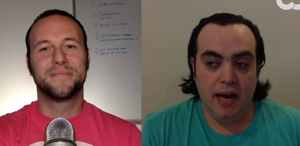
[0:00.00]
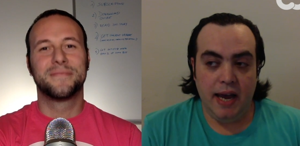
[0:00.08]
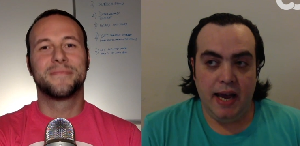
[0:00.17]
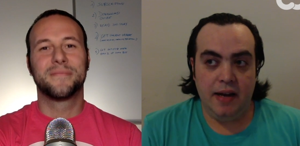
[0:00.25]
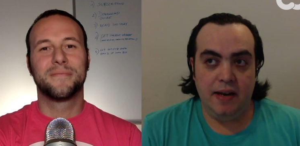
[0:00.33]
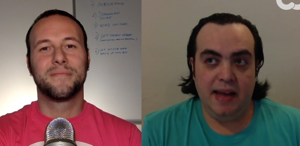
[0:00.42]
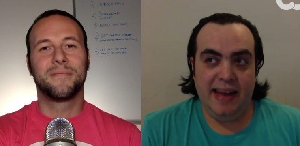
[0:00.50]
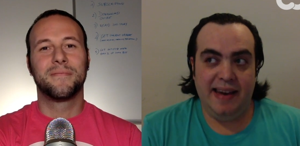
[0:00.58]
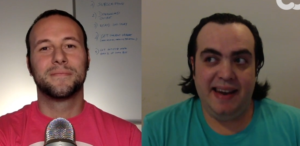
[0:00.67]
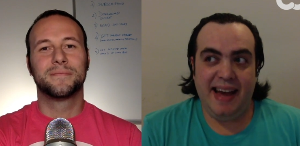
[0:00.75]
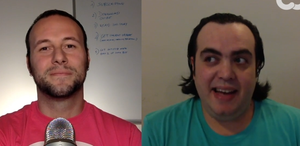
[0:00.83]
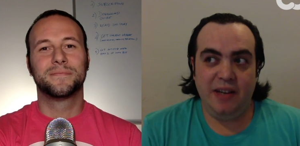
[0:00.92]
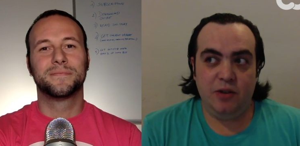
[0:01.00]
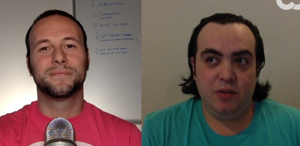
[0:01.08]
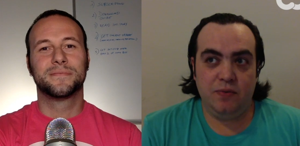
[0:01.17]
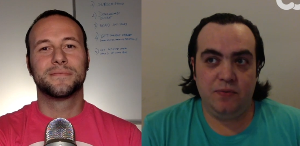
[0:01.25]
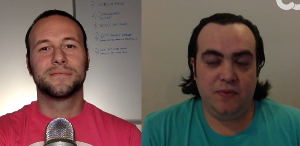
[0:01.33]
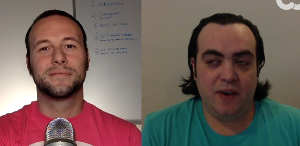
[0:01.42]
Speaker 1: and a 9
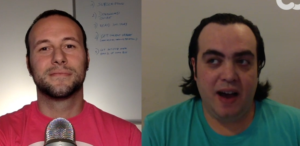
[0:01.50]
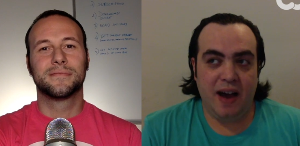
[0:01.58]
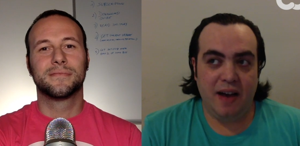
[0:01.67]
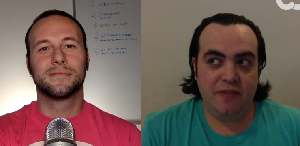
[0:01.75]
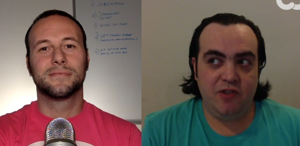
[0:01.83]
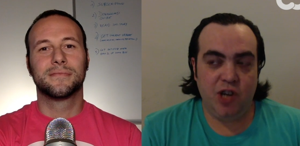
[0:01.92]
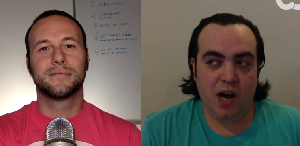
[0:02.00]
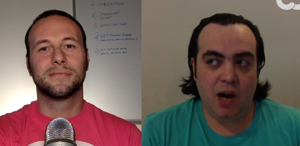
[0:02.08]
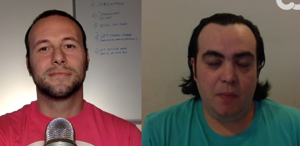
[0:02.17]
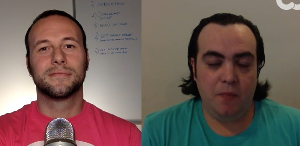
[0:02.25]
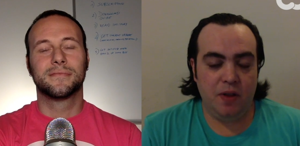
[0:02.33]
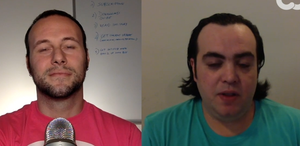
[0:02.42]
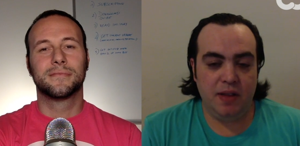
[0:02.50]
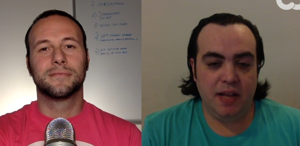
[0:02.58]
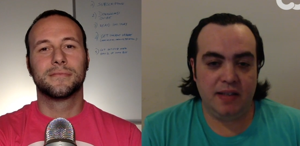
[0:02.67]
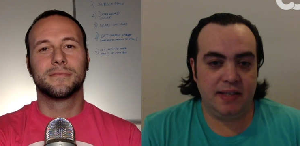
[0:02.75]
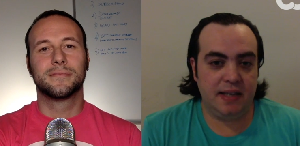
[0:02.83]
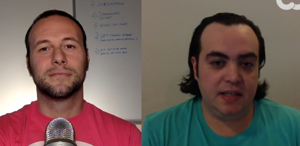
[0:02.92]
to 5 job will
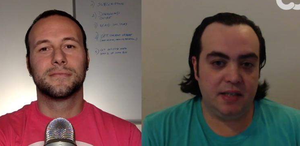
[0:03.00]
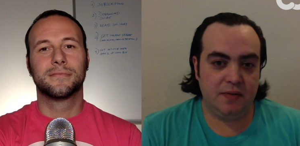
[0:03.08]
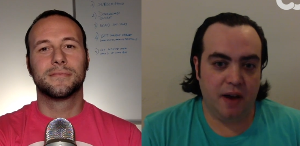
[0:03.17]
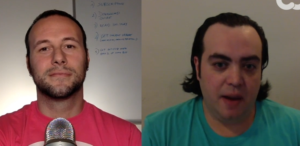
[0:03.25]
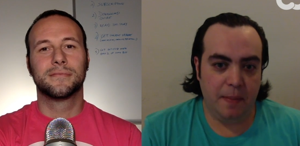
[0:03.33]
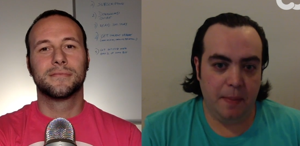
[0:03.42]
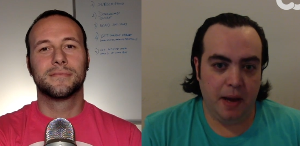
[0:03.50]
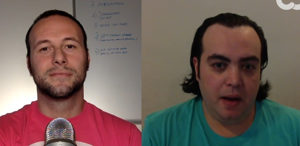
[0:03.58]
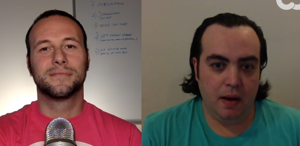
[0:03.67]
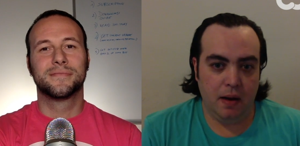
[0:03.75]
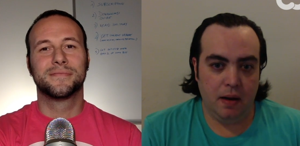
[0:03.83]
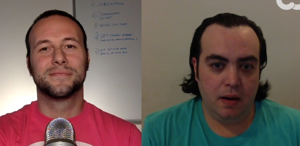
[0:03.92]
not satisfy me.